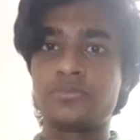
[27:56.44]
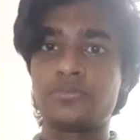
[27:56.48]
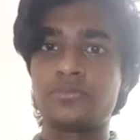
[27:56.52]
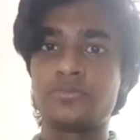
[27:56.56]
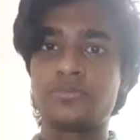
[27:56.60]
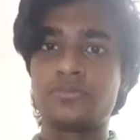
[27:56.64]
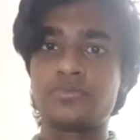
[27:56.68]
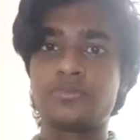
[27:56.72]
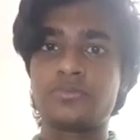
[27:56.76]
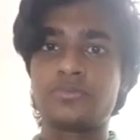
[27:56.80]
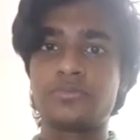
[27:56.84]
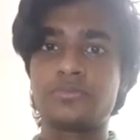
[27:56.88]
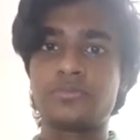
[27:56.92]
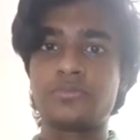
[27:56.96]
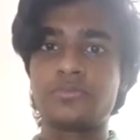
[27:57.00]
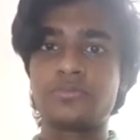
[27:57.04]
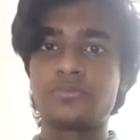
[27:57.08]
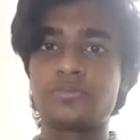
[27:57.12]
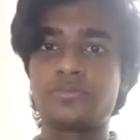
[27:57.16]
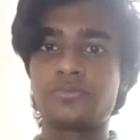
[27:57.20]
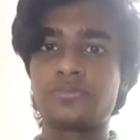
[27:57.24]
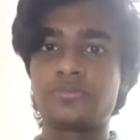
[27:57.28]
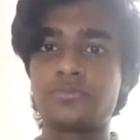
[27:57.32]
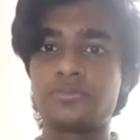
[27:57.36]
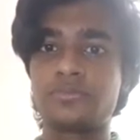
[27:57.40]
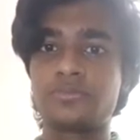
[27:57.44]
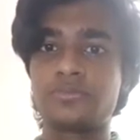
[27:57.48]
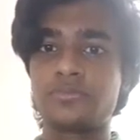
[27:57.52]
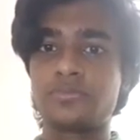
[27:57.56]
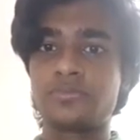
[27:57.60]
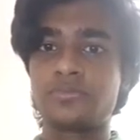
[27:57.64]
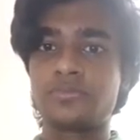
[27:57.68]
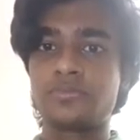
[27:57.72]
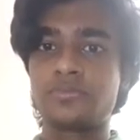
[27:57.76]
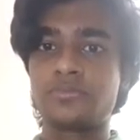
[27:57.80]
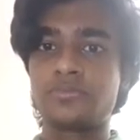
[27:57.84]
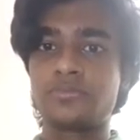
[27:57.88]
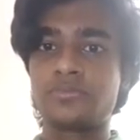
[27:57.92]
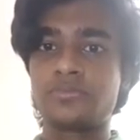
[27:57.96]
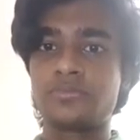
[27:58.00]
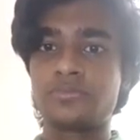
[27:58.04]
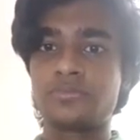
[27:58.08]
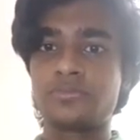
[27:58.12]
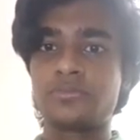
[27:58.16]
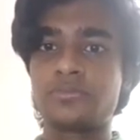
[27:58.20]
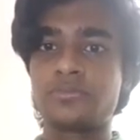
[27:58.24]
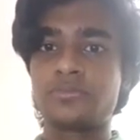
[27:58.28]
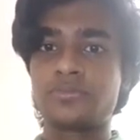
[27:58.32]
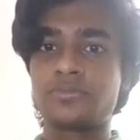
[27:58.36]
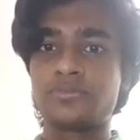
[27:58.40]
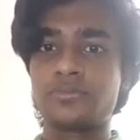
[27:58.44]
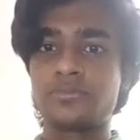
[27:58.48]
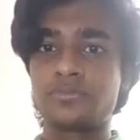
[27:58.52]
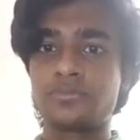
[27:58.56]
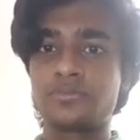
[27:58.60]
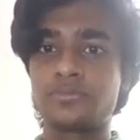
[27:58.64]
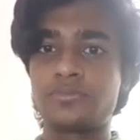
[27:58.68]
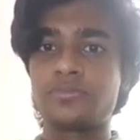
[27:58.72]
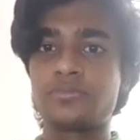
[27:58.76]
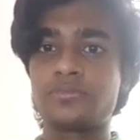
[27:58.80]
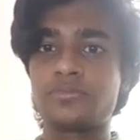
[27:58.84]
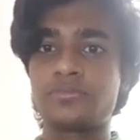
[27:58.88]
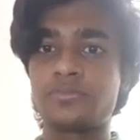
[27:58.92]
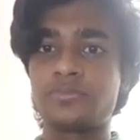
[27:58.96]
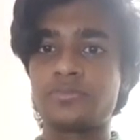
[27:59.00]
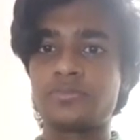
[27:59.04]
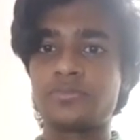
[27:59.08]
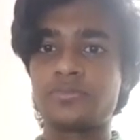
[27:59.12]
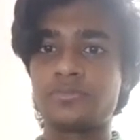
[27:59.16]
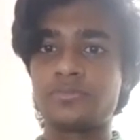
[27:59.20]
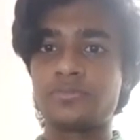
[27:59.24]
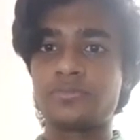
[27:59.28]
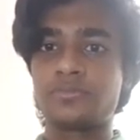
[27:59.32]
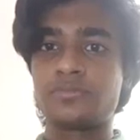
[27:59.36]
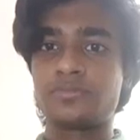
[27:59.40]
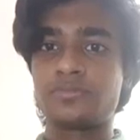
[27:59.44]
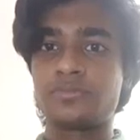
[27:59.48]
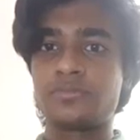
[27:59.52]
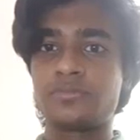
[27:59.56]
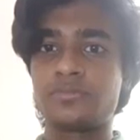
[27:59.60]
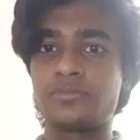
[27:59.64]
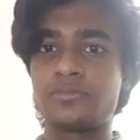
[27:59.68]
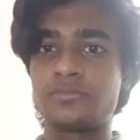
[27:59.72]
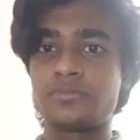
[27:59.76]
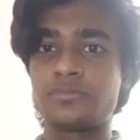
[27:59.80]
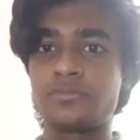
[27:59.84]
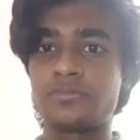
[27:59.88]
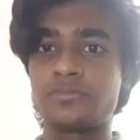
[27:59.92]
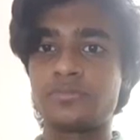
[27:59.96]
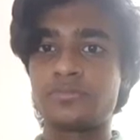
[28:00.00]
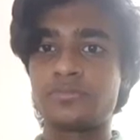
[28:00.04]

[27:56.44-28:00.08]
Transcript: (silent)